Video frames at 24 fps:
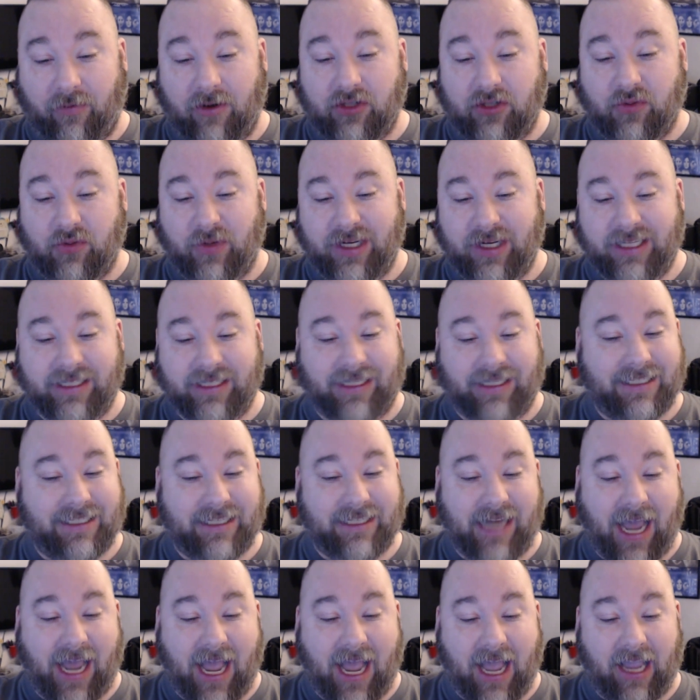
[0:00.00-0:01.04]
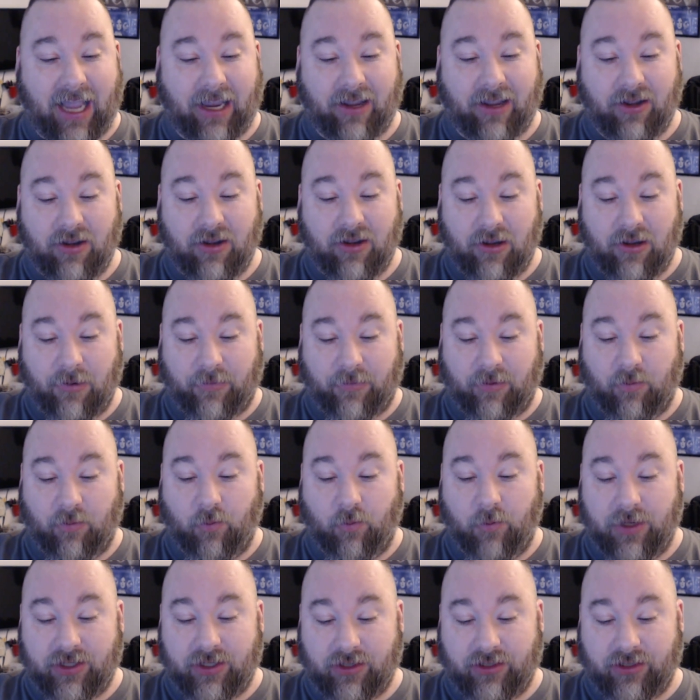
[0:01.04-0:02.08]
the first one is a Stag
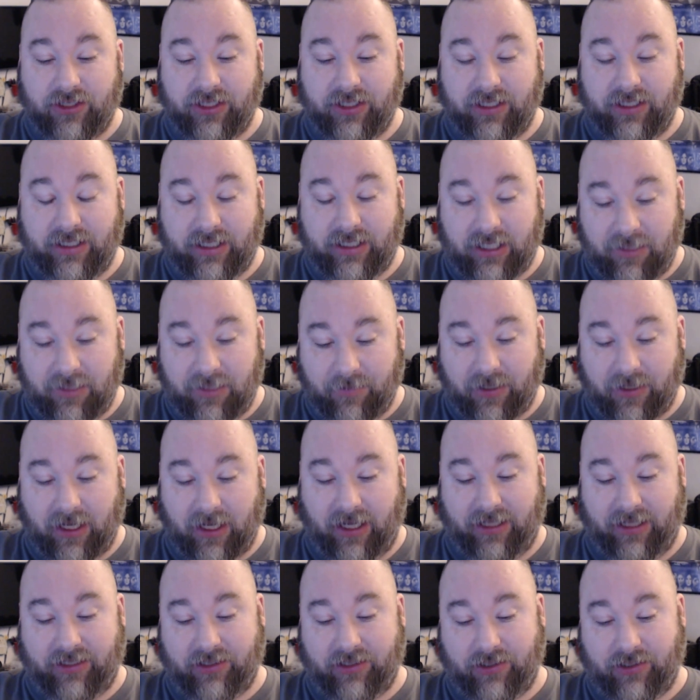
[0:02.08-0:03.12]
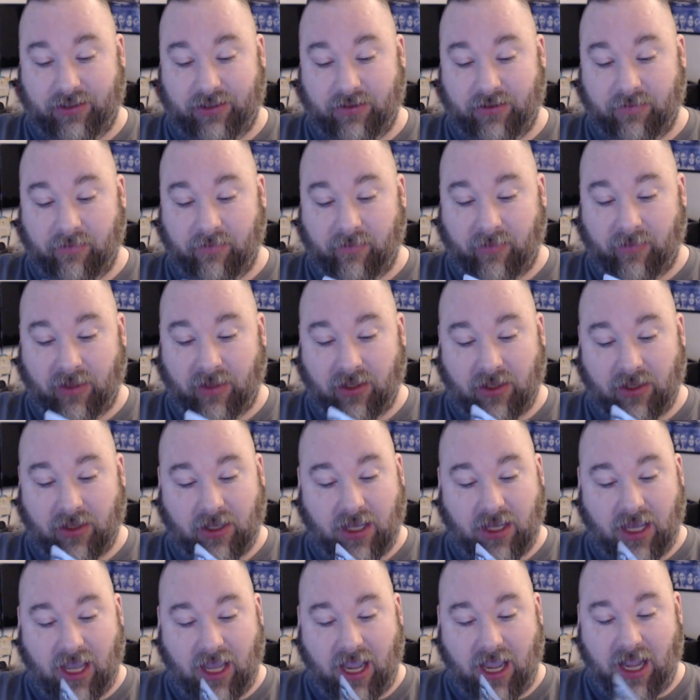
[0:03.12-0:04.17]
from Wizards Deep Cuts.
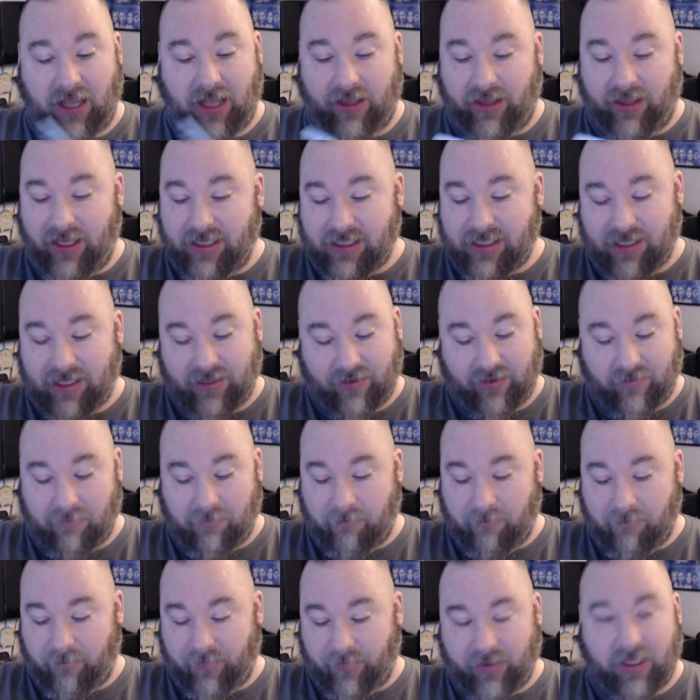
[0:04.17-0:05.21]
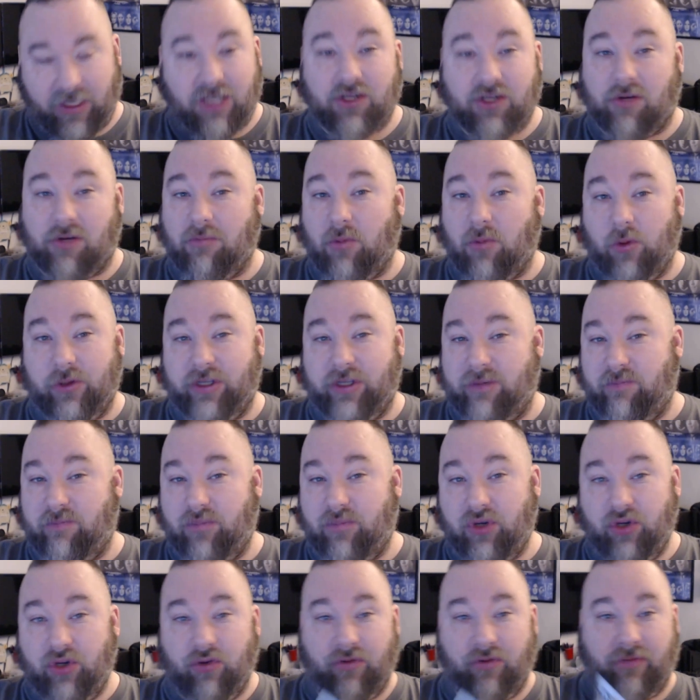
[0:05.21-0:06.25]
And these are
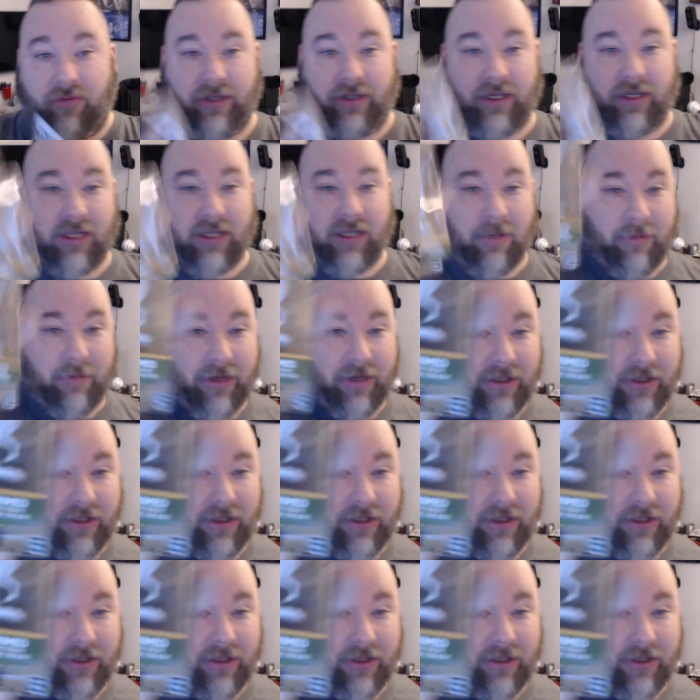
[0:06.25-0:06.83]
molded beautifully.